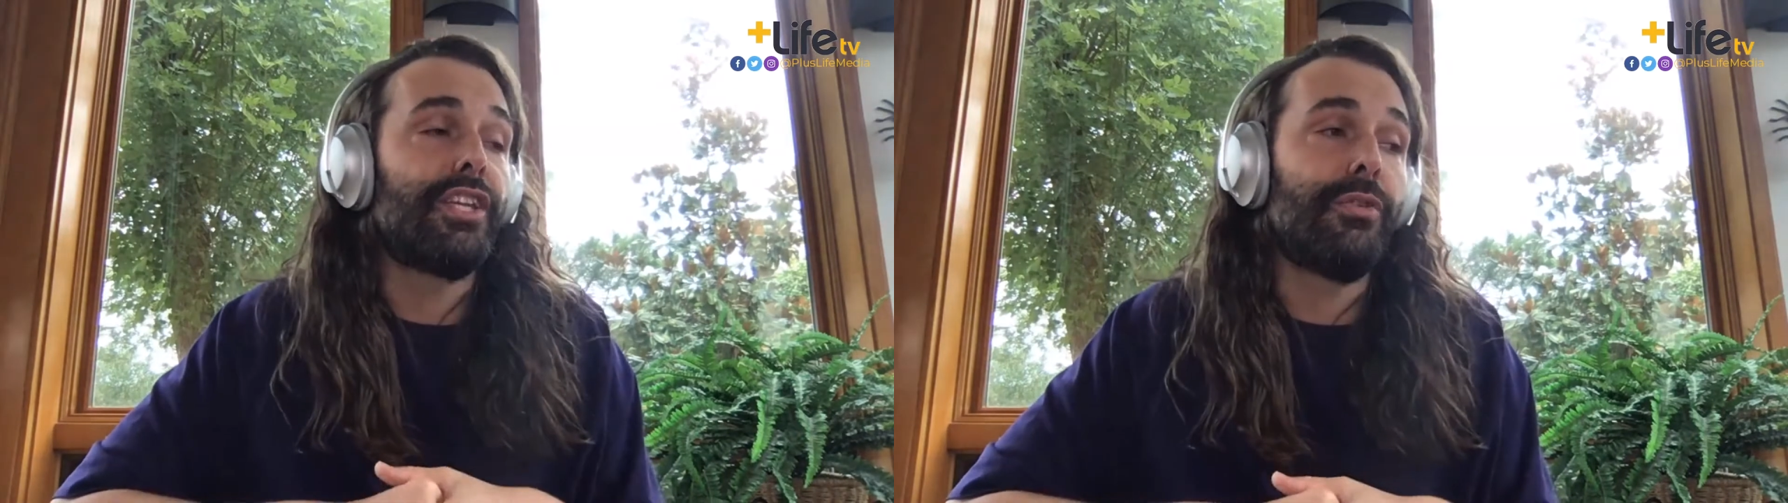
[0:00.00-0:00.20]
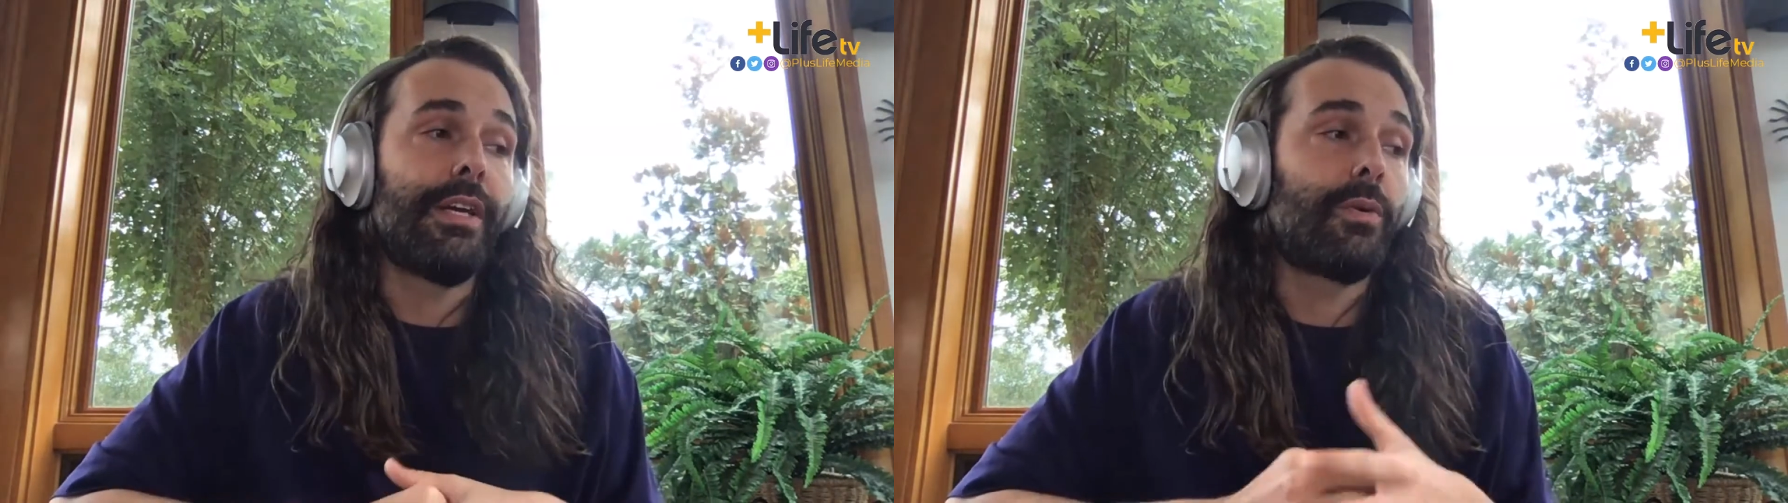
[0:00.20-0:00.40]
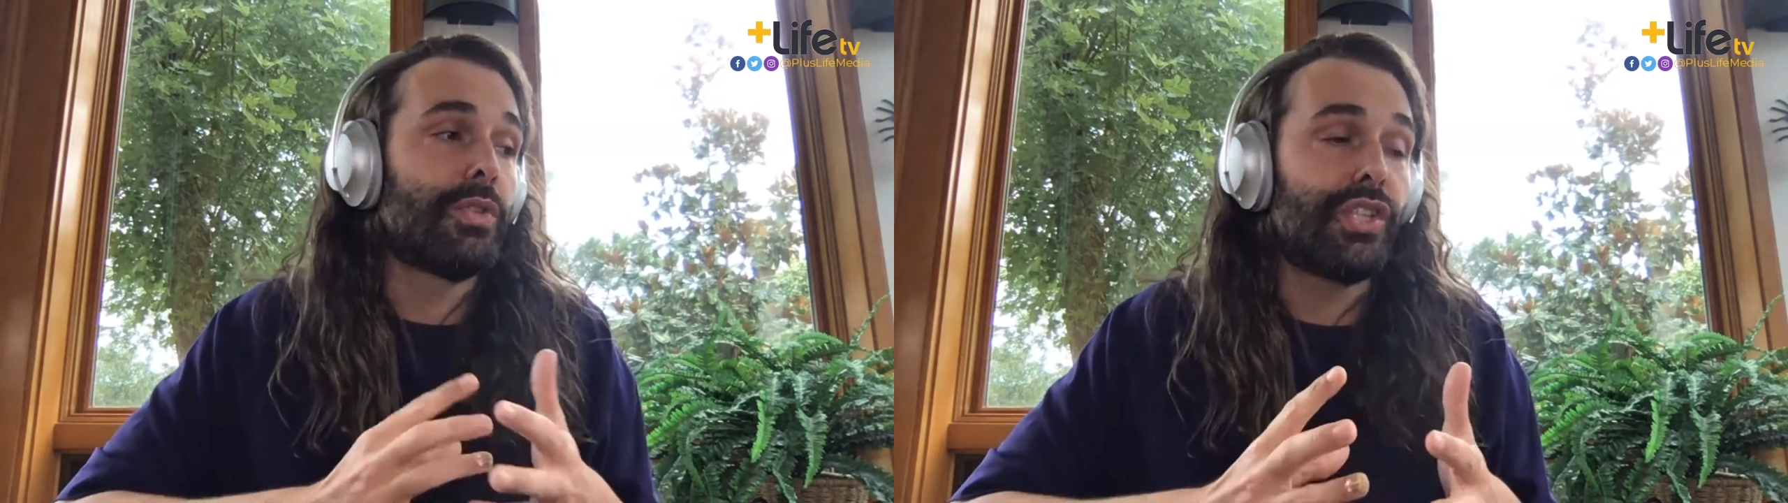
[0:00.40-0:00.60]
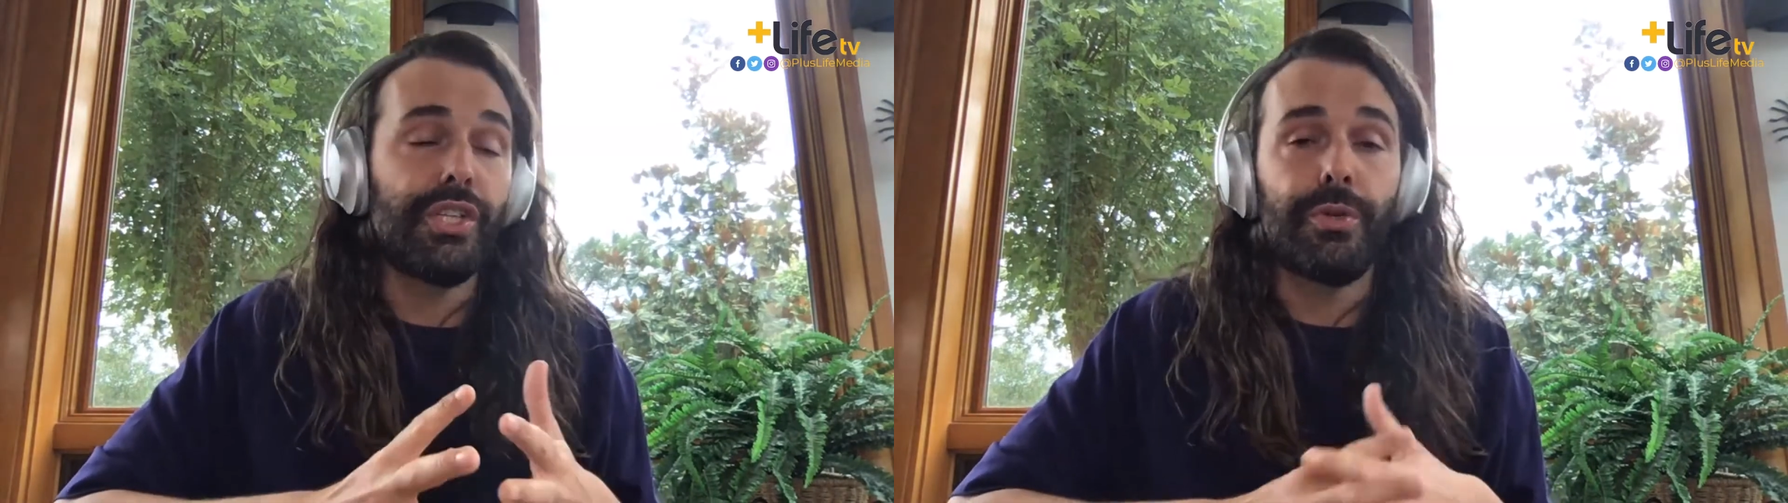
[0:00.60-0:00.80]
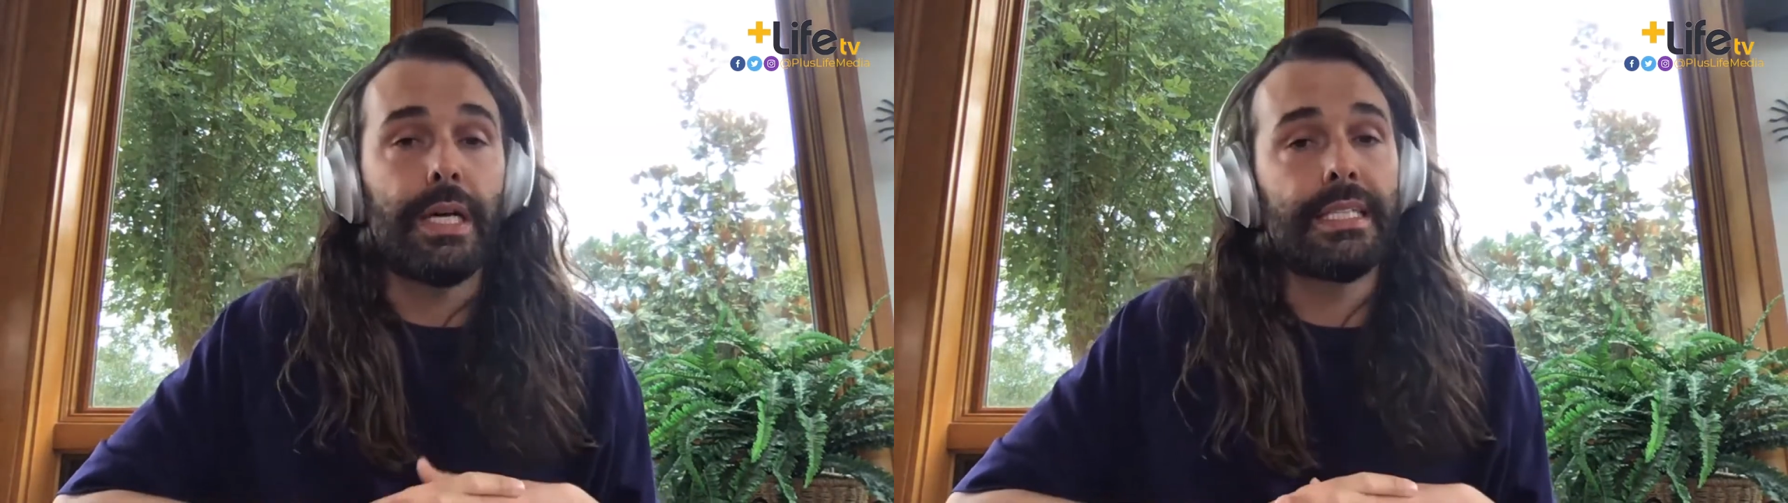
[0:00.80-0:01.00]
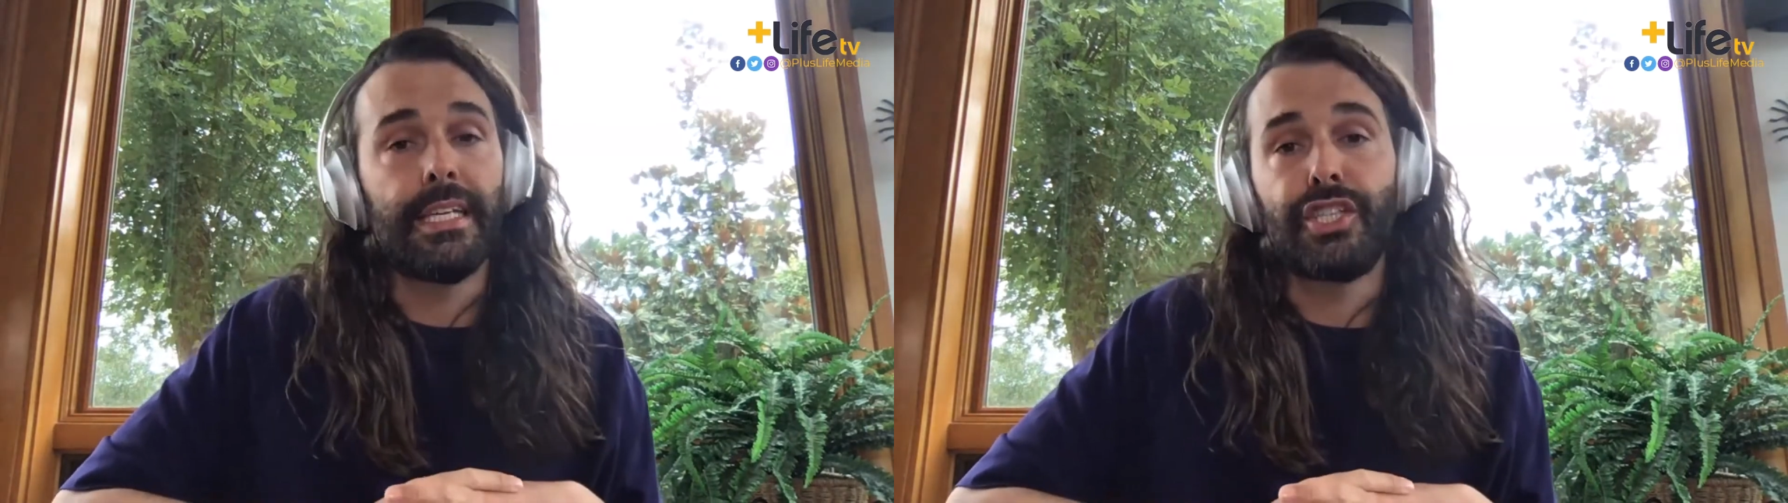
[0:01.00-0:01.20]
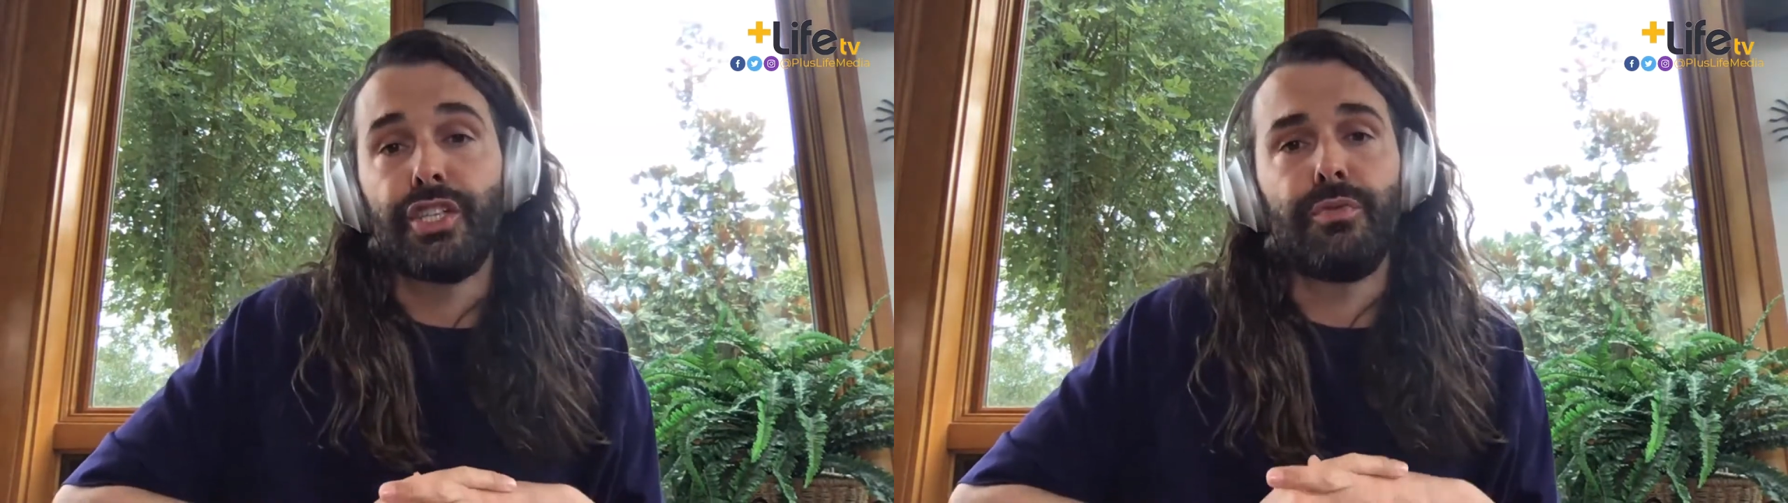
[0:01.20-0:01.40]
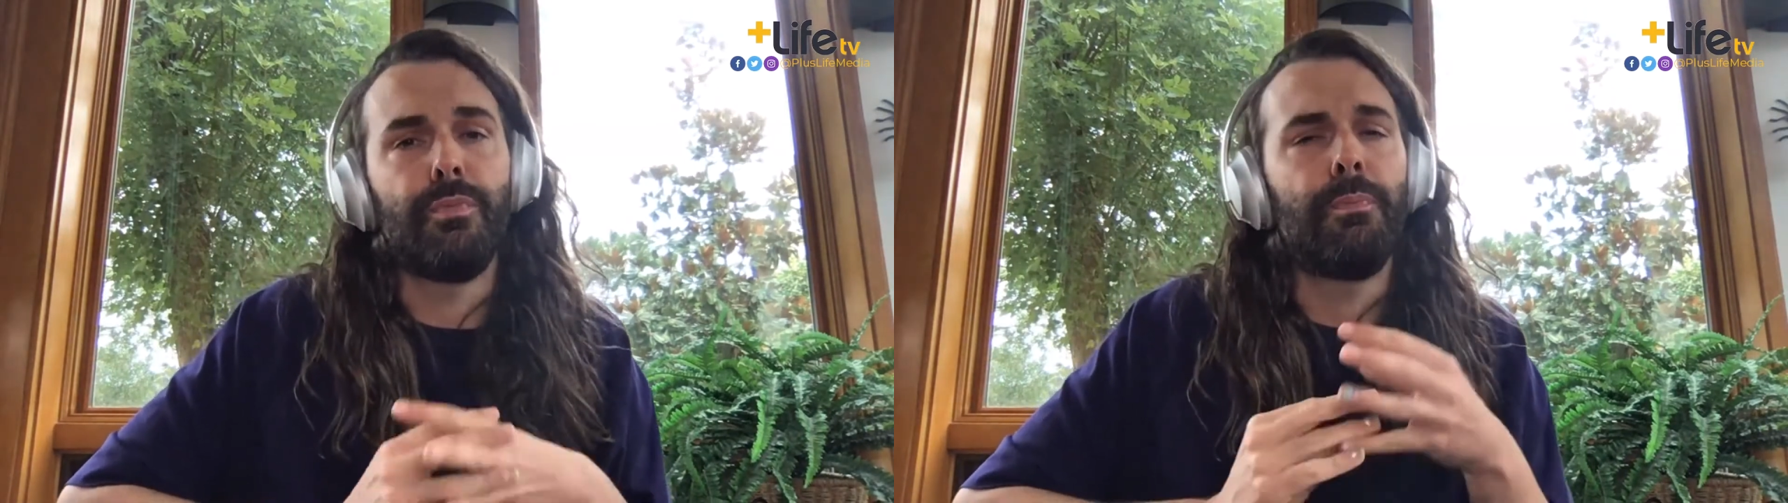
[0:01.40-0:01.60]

U equals U is such a